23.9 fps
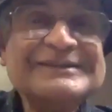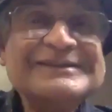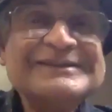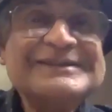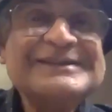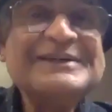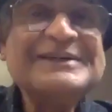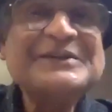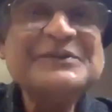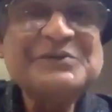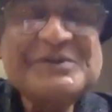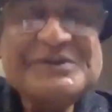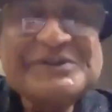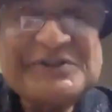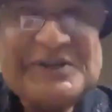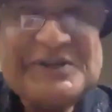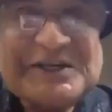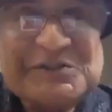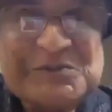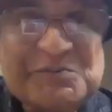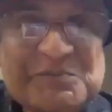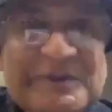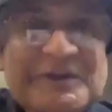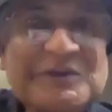It is
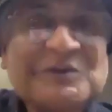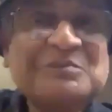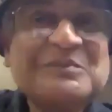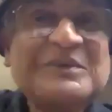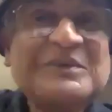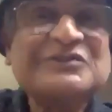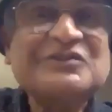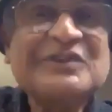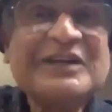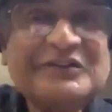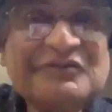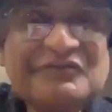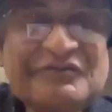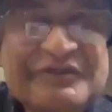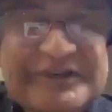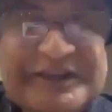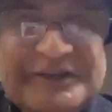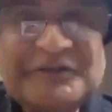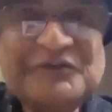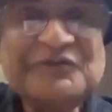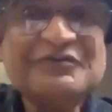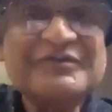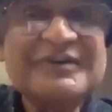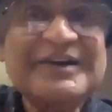experimentally
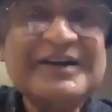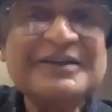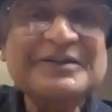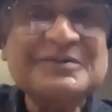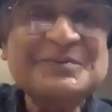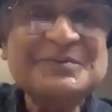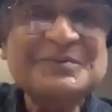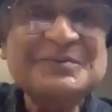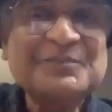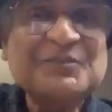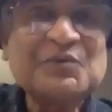verified.